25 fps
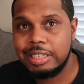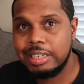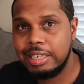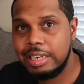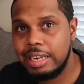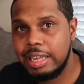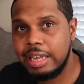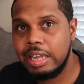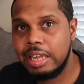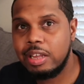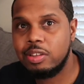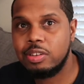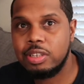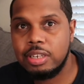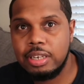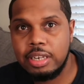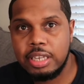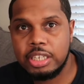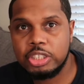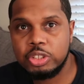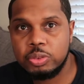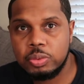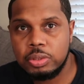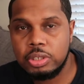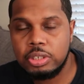Now, the
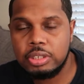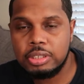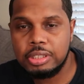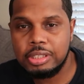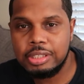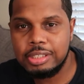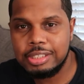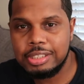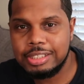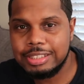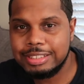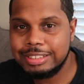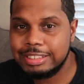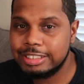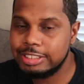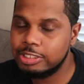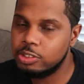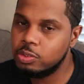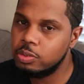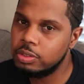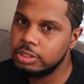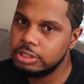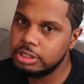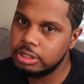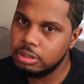next one on the list is
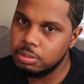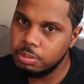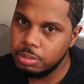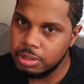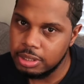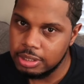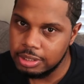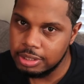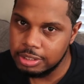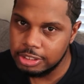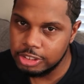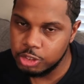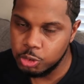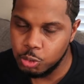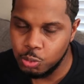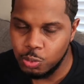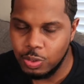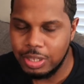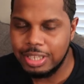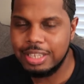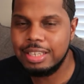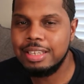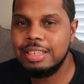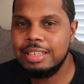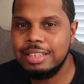going to be to
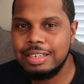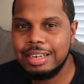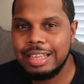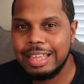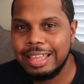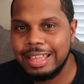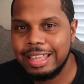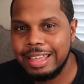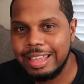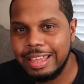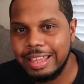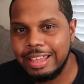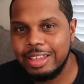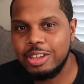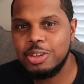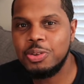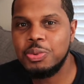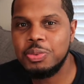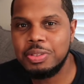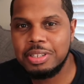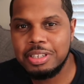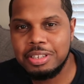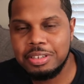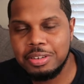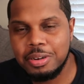eat
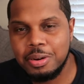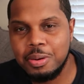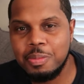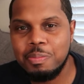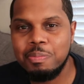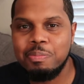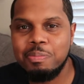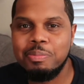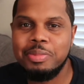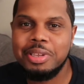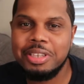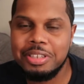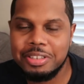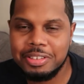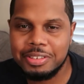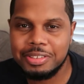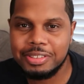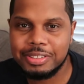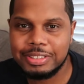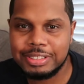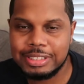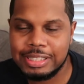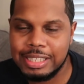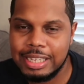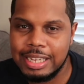healthier
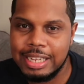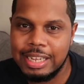meals.